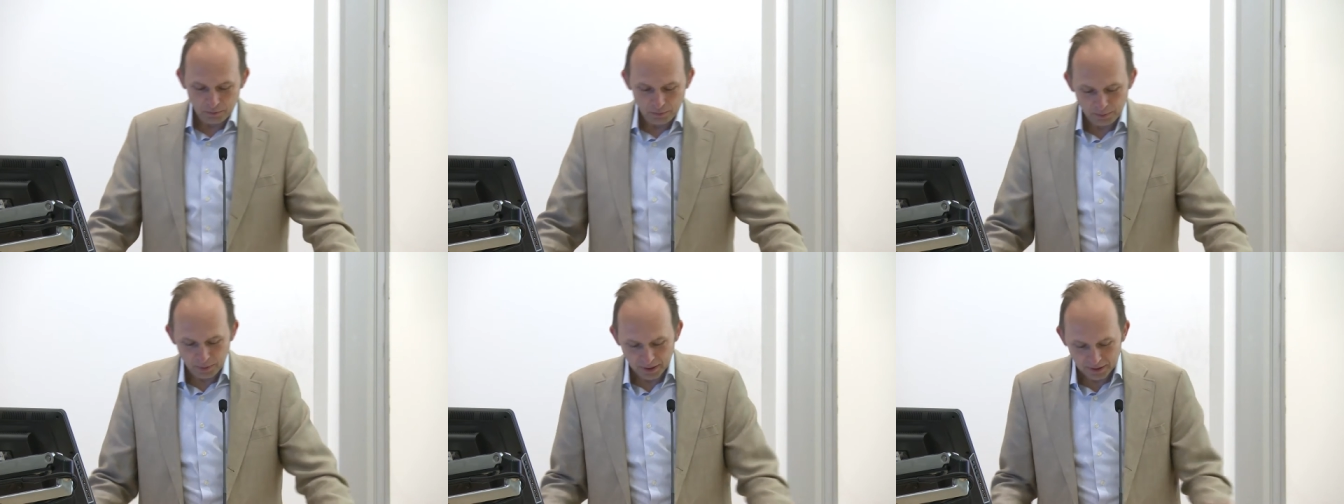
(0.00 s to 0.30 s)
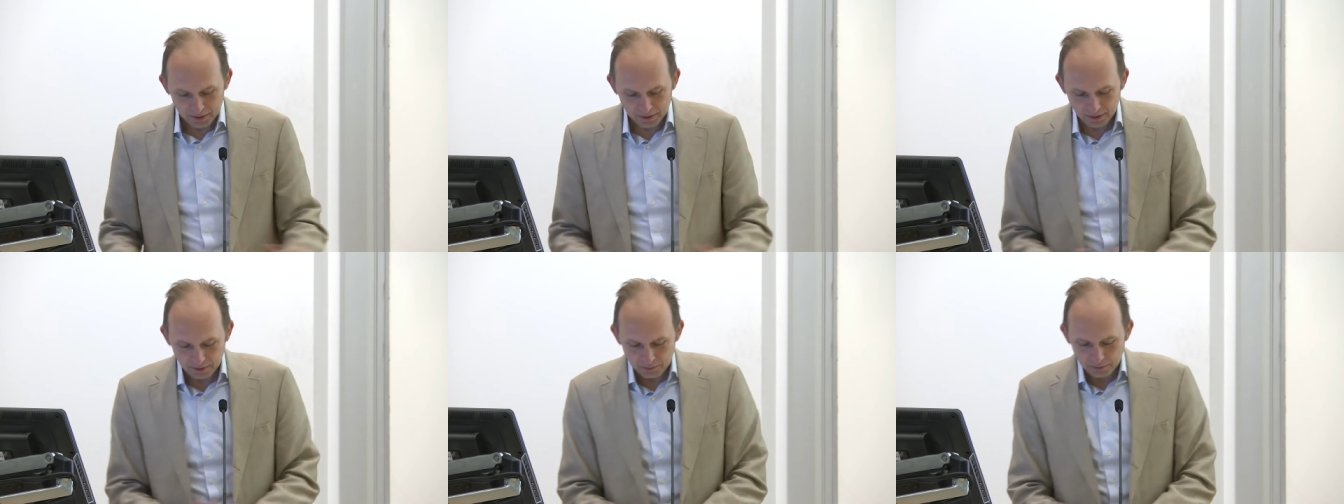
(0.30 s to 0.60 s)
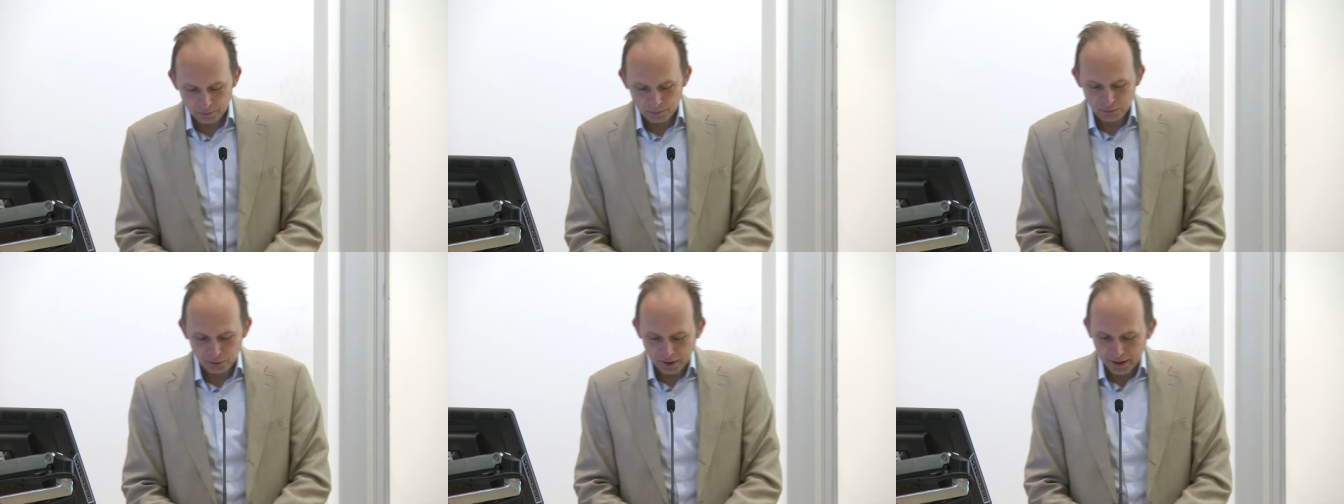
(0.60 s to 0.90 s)
but
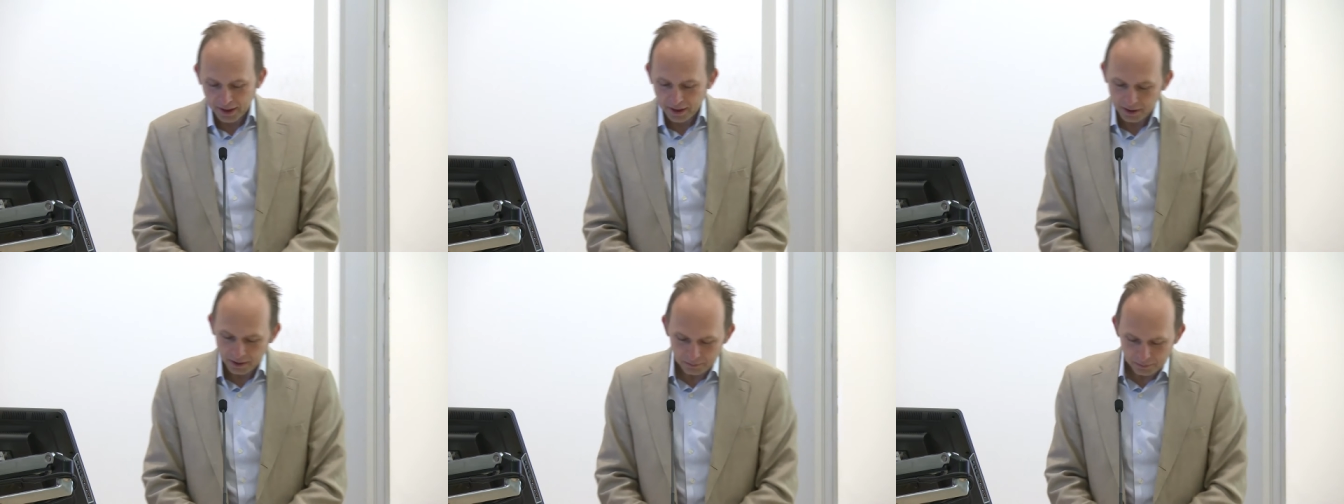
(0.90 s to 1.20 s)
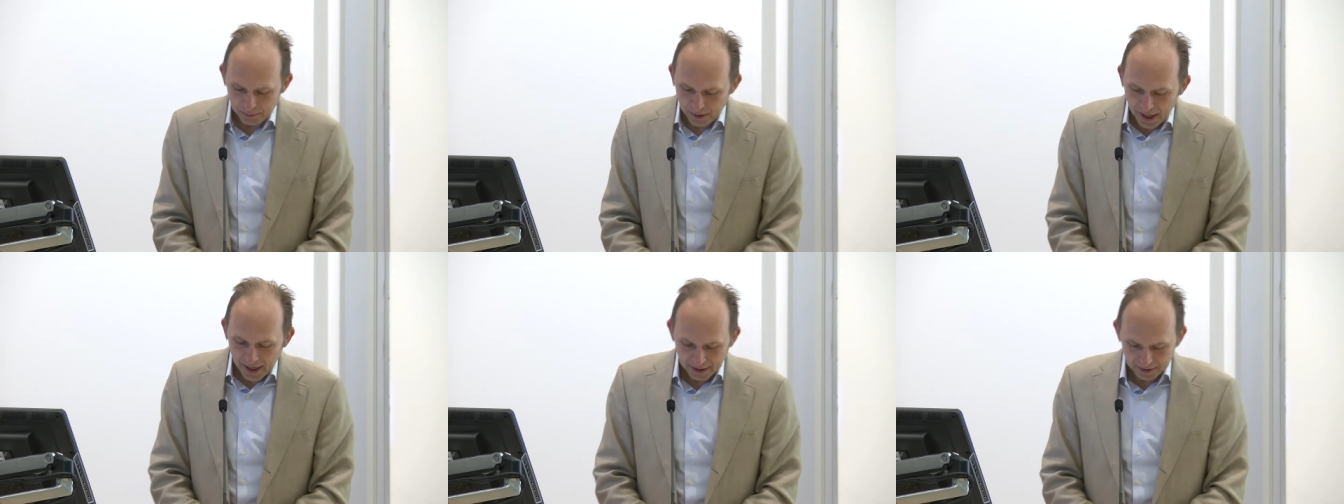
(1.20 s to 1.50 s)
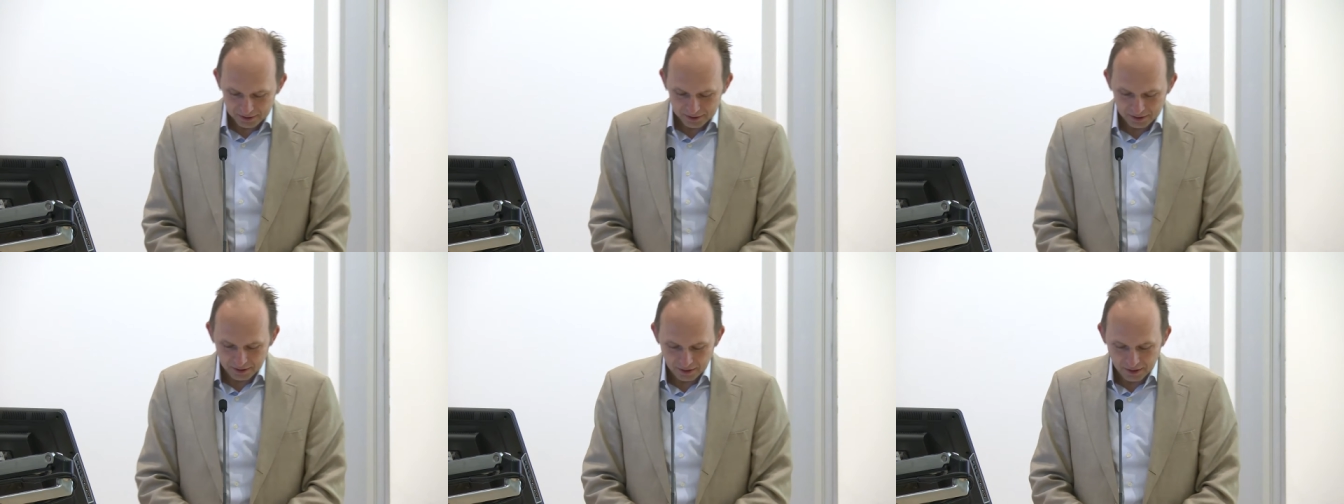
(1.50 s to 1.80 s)
bringing
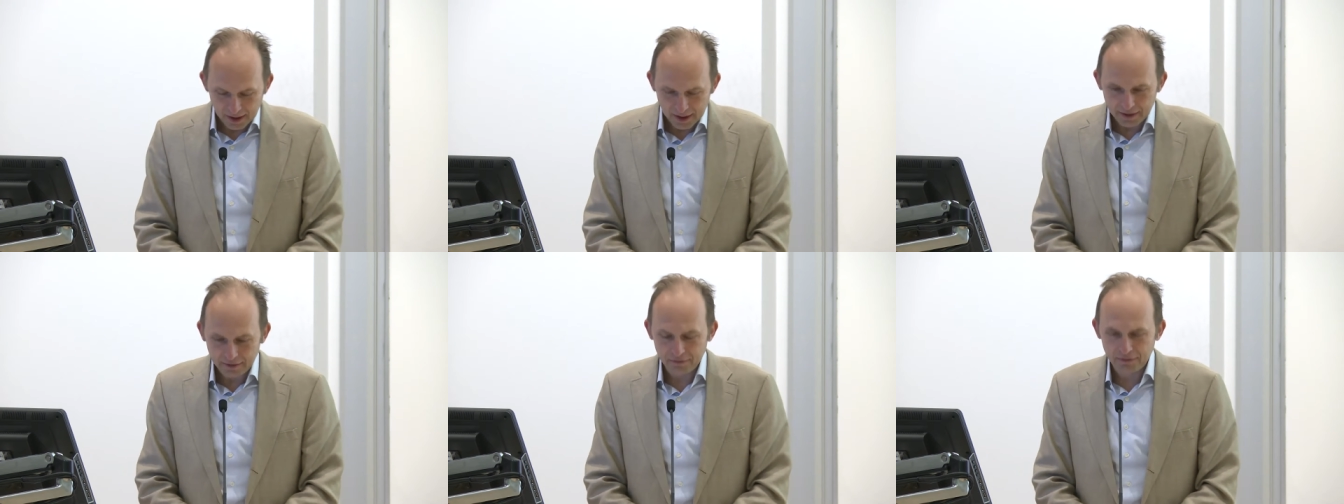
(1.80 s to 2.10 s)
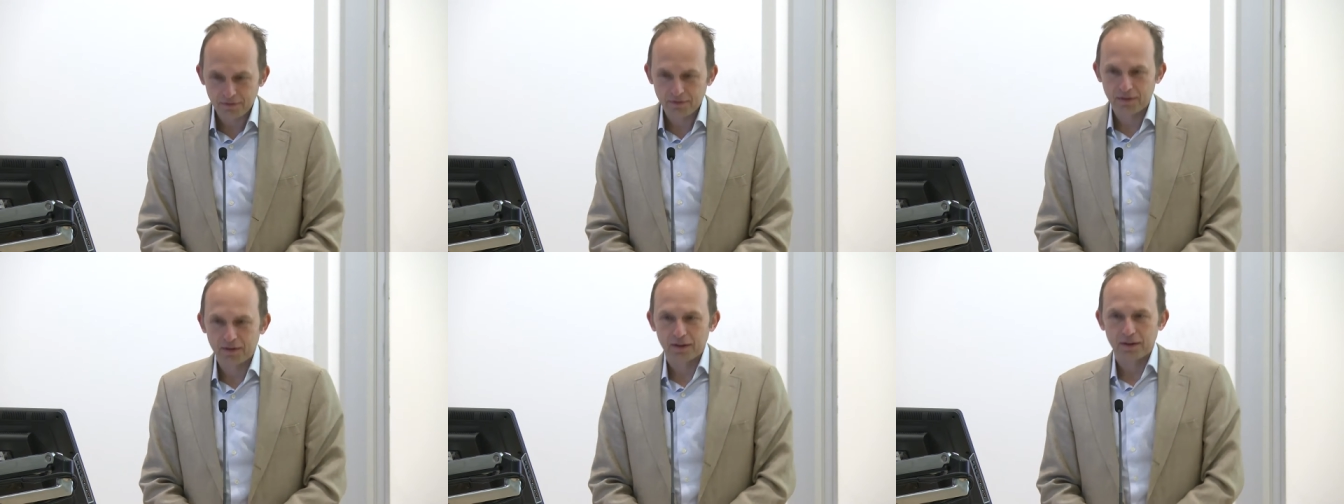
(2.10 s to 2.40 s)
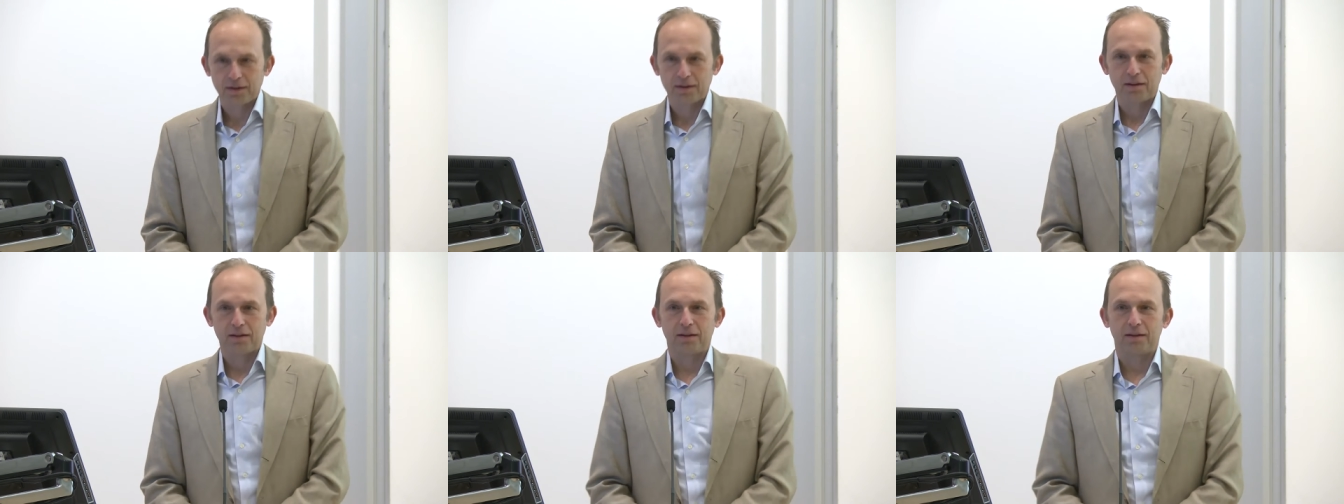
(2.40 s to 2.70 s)
back to life
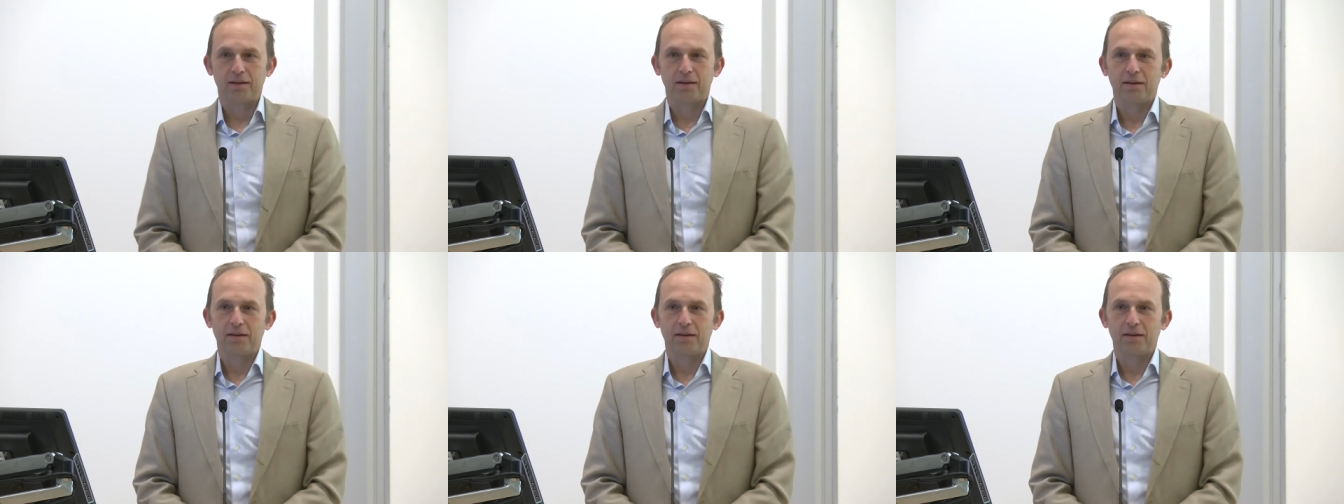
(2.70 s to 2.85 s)
the,